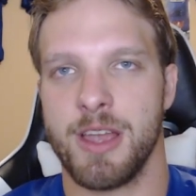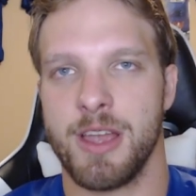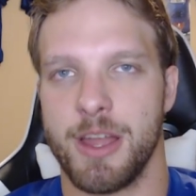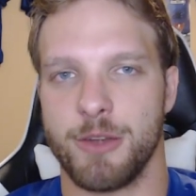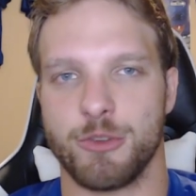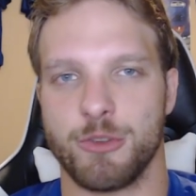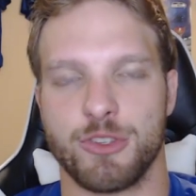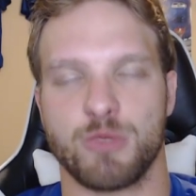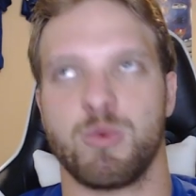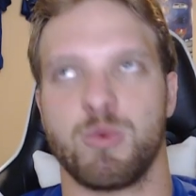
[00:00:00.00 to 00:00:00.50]
And
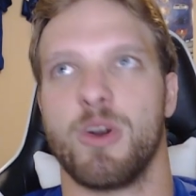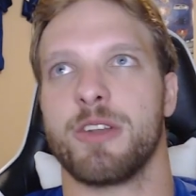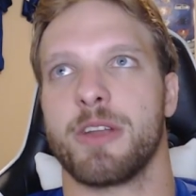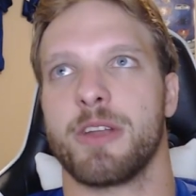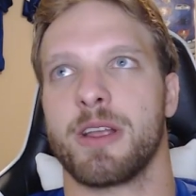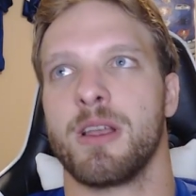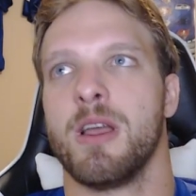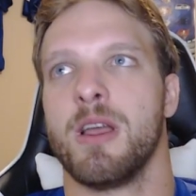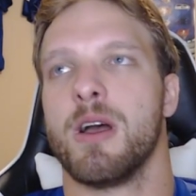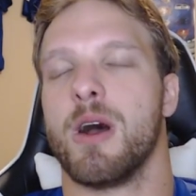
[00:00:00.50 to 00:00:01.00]
you're just
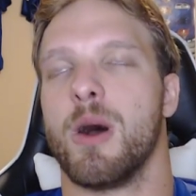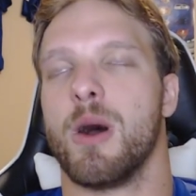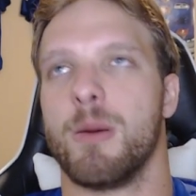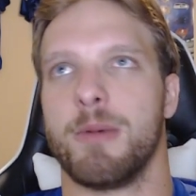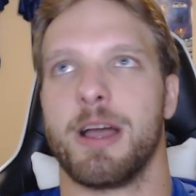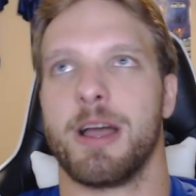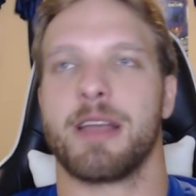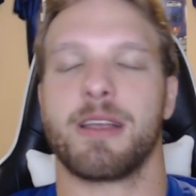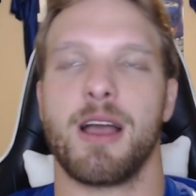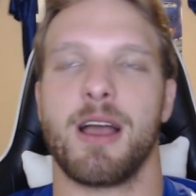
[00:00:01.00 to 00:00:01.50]
wondering, oh
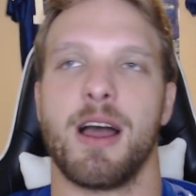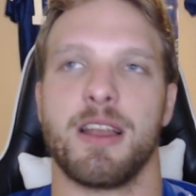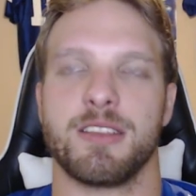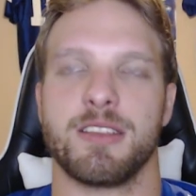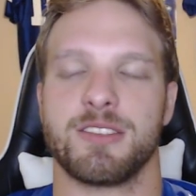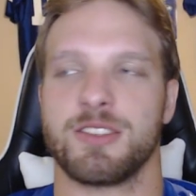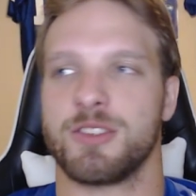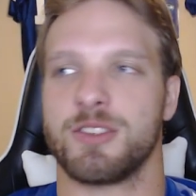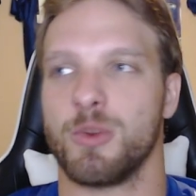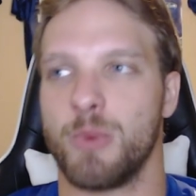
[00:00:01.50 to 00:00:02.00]
my God,
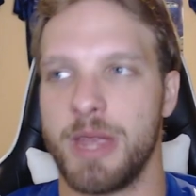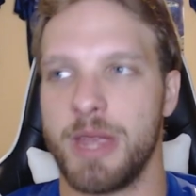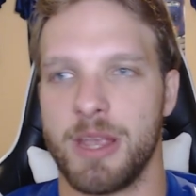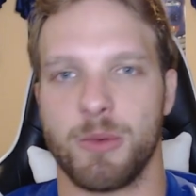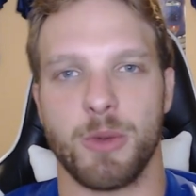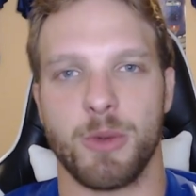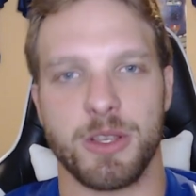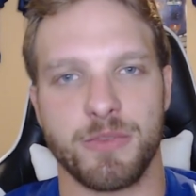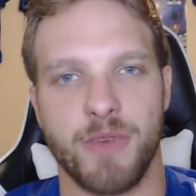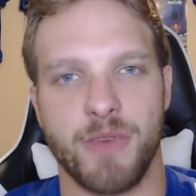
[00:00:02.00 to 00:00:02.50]
is this the week
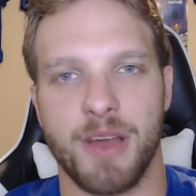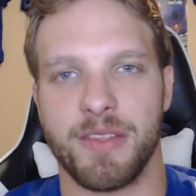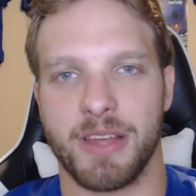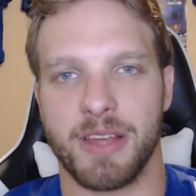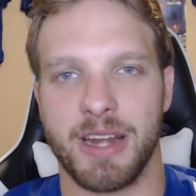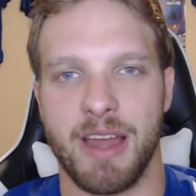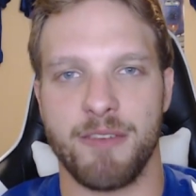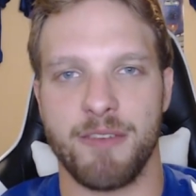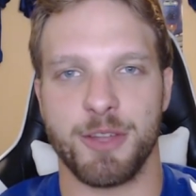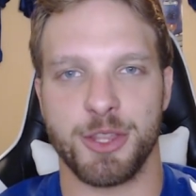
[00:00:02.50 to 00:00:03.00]
where he's finally
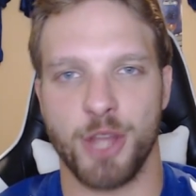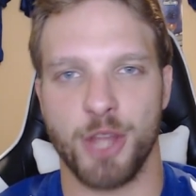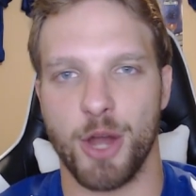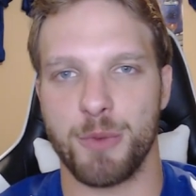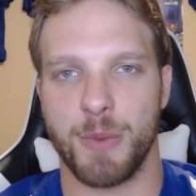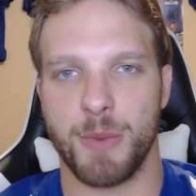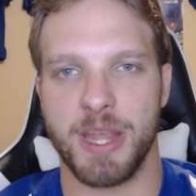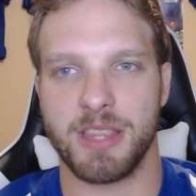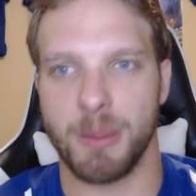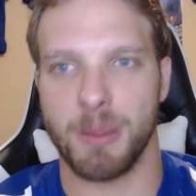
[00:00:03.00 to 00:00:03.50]
going to have a
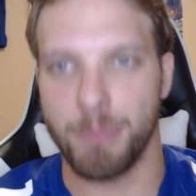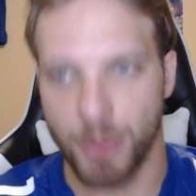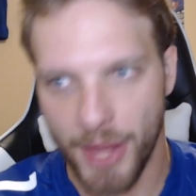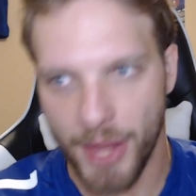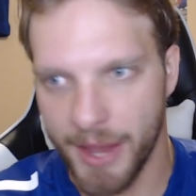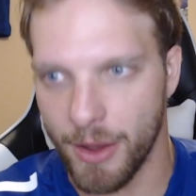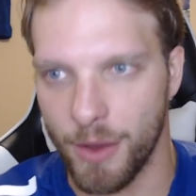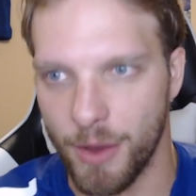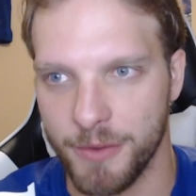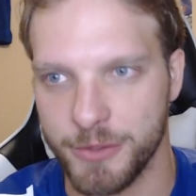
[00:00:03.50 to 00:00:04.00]
dud week? The
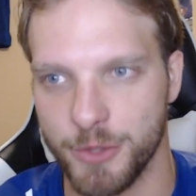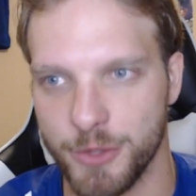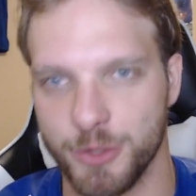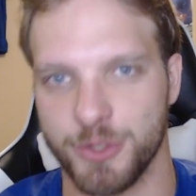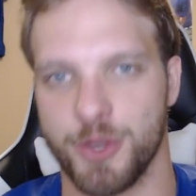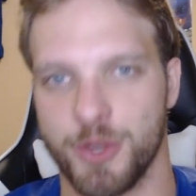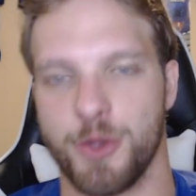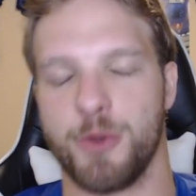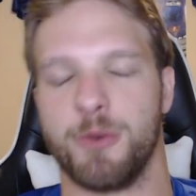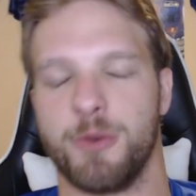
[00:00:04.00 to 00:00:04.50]
playoffs are
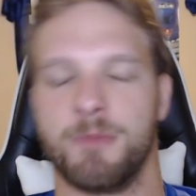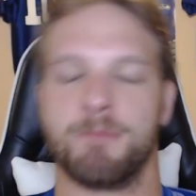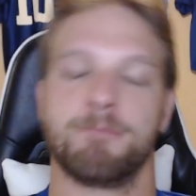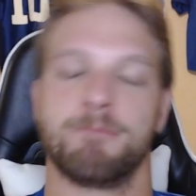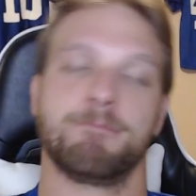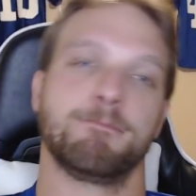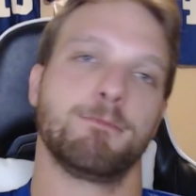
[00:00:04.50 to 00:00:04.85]
soon.